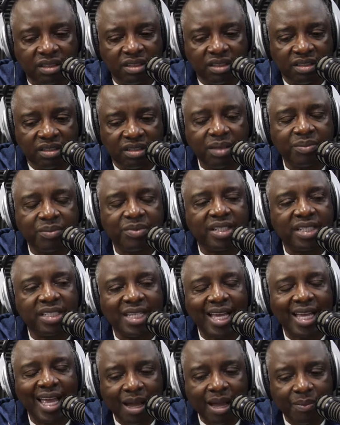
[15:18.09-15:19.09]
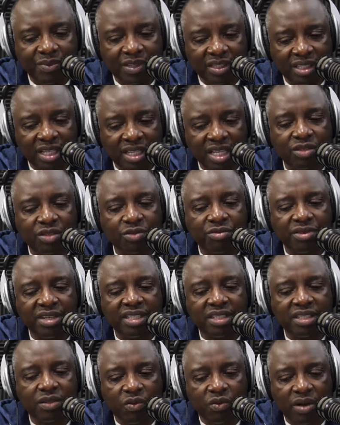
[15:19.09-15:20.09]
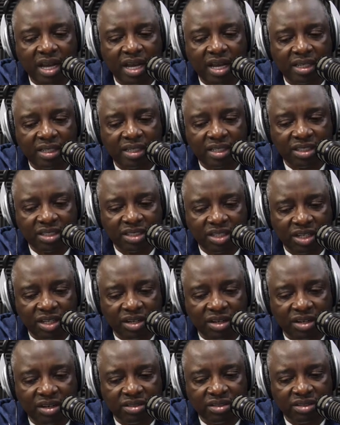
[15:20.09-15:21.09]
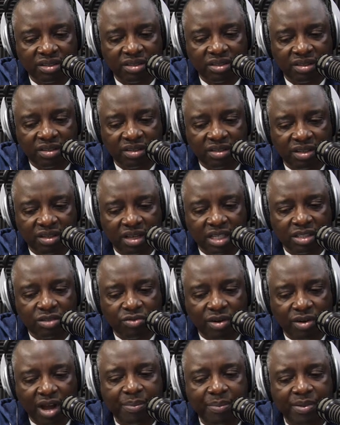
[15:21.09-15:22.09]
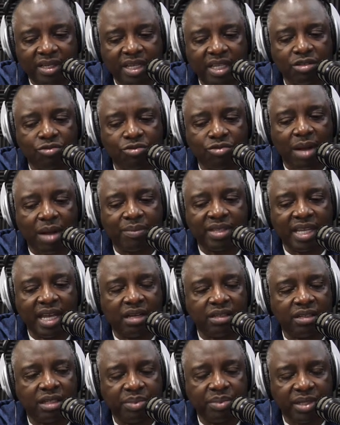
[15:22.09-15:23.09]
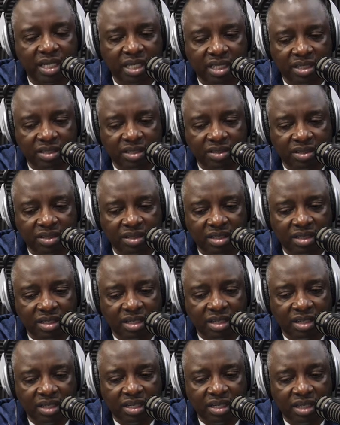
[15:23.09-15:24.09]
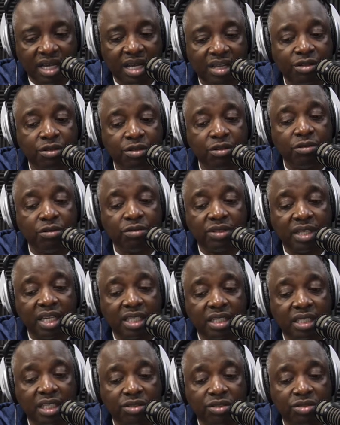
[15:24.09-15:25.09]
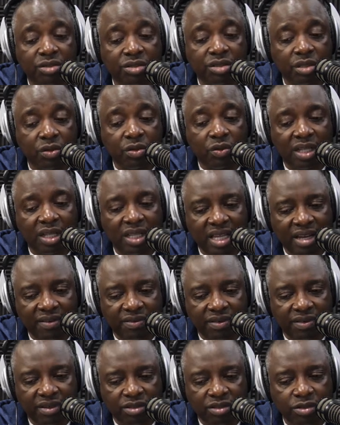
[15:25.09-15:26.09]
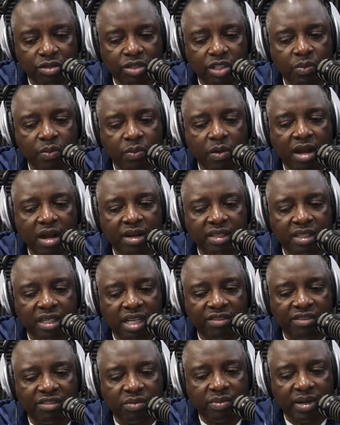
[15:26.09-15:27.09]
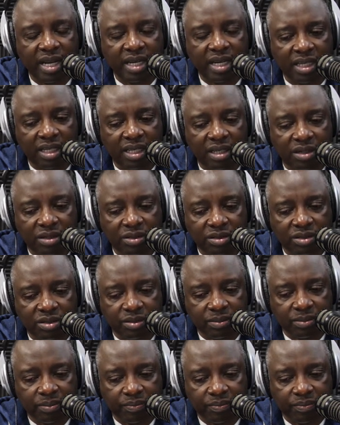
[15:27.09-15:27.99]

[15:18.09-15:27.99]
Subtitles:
Something is happening. There's a reason why the shares are dropping and drop down to pennies. Now, you think that you're so clever and you're smarter than everybody else.